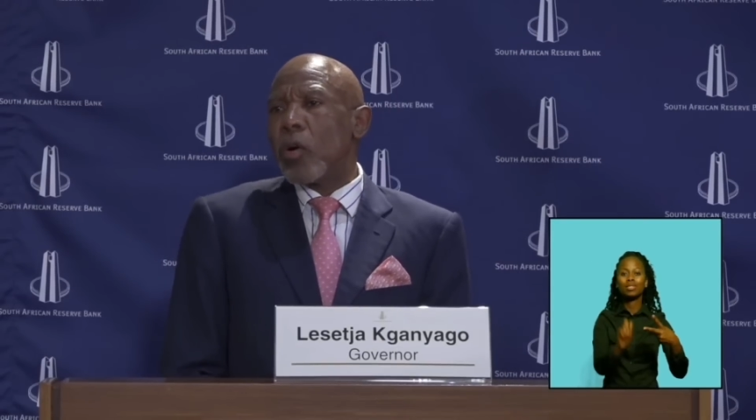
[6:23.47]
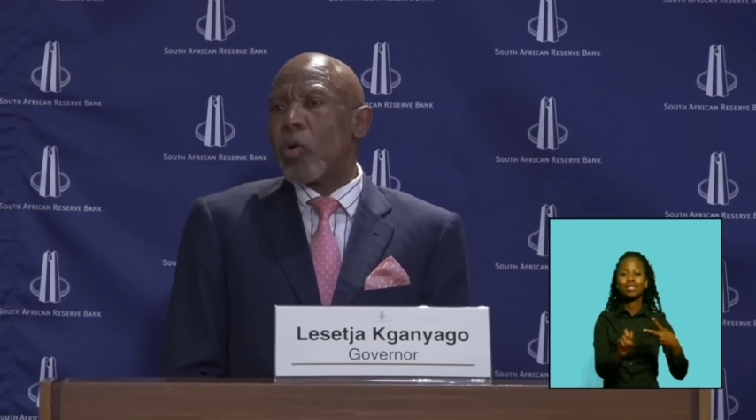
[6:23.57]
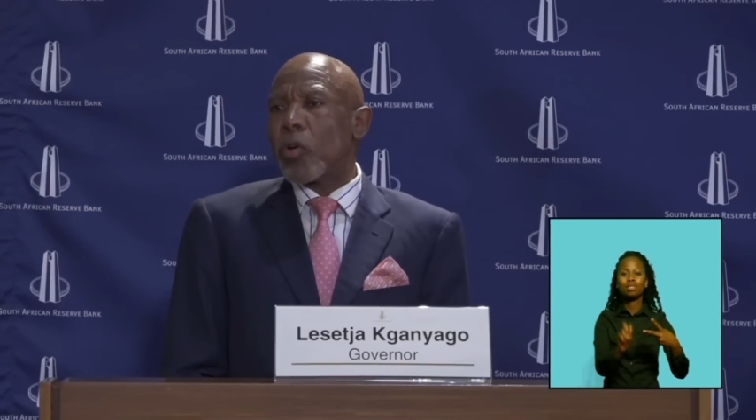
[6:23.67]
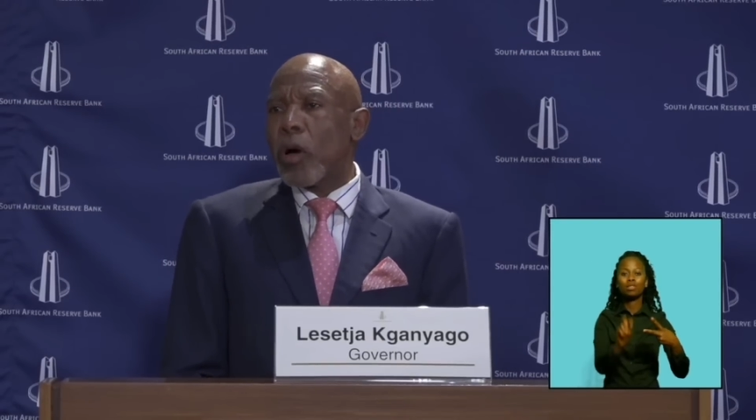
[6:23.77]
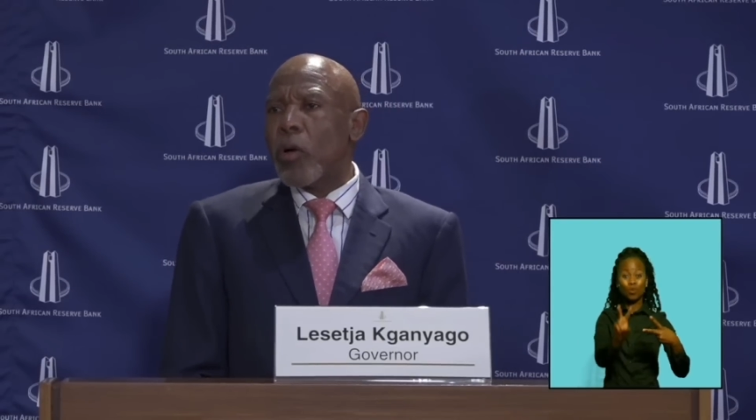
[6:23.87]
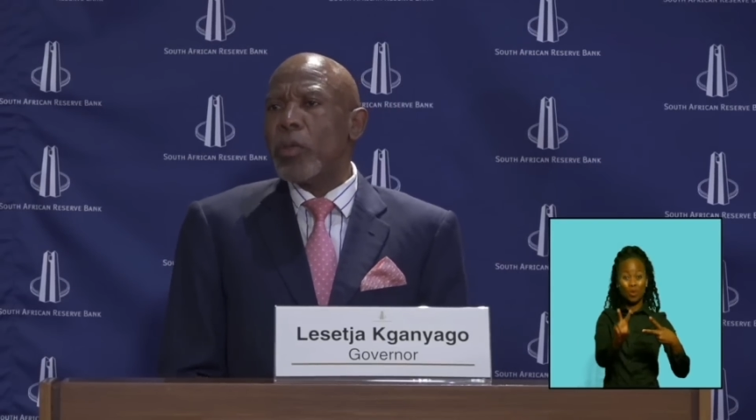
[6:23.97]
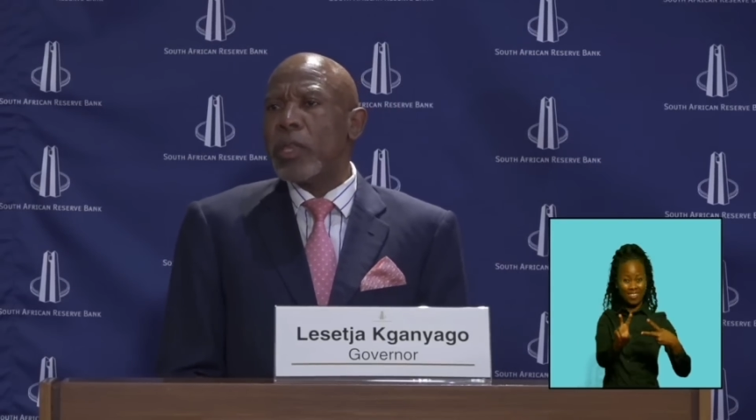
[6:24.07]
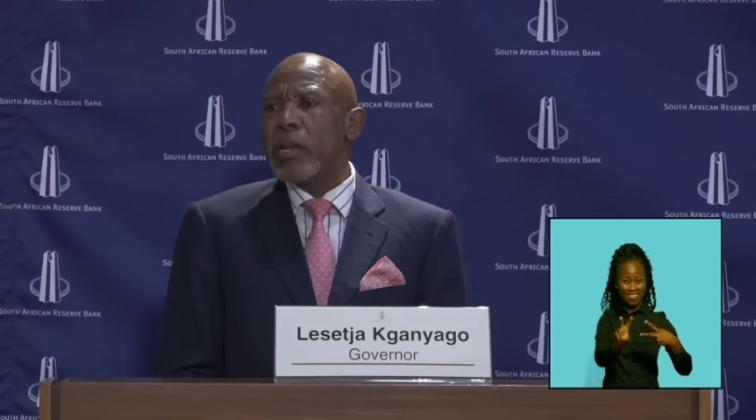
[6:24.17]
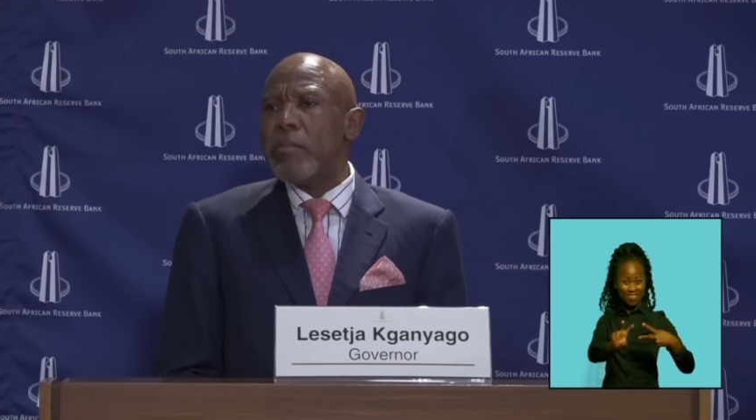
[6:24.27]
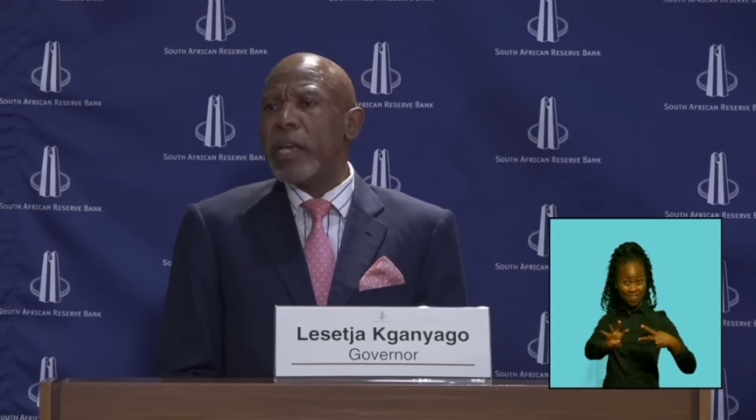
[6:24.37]
growth
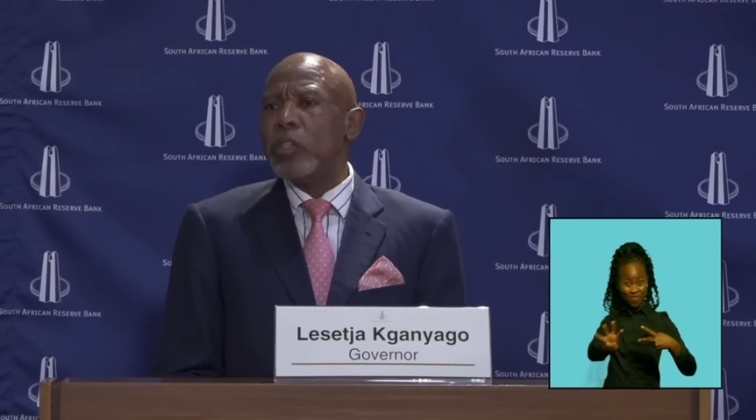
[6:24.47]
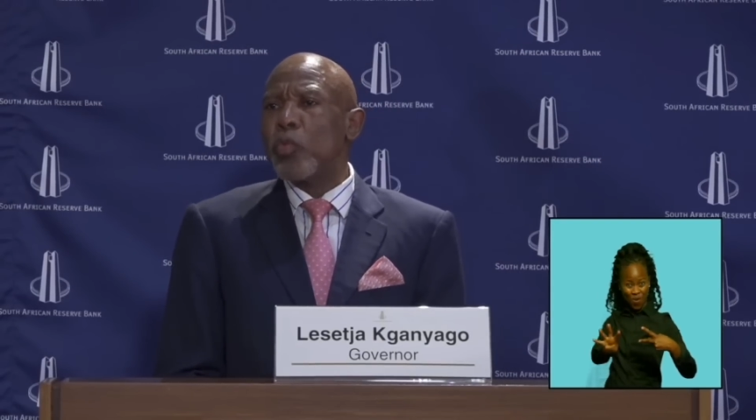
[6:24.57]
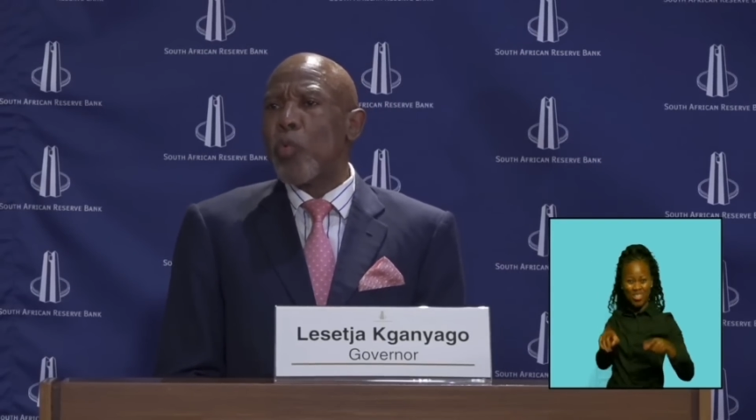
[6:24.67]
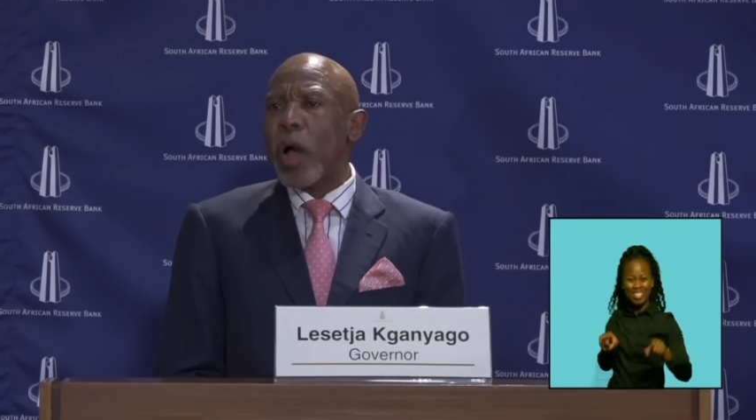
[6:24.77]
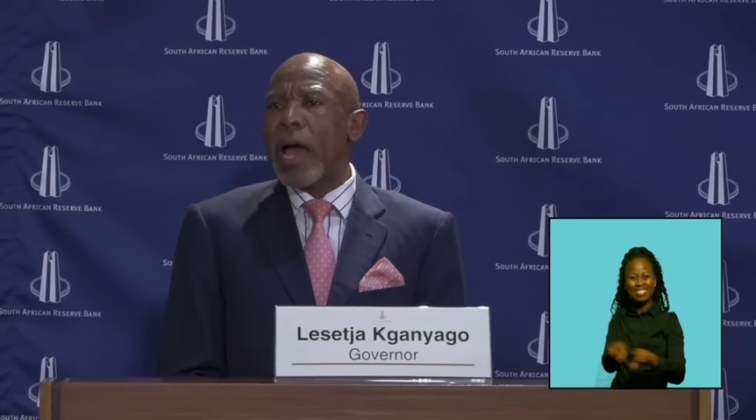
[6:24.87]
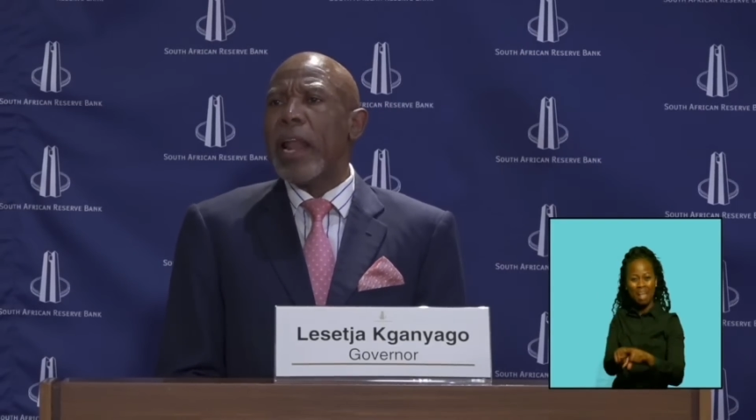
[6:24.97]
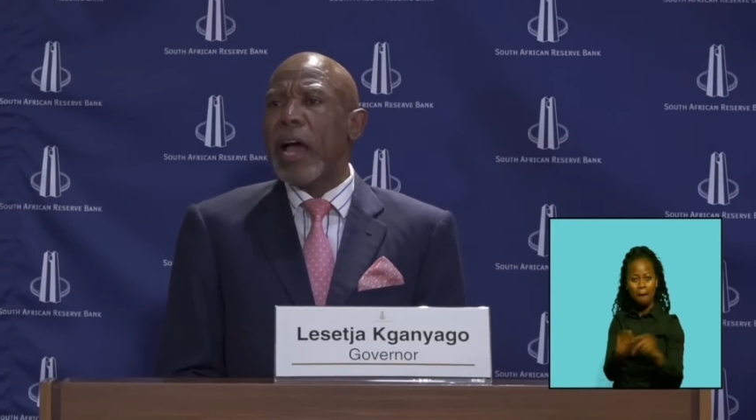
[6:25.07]
remains well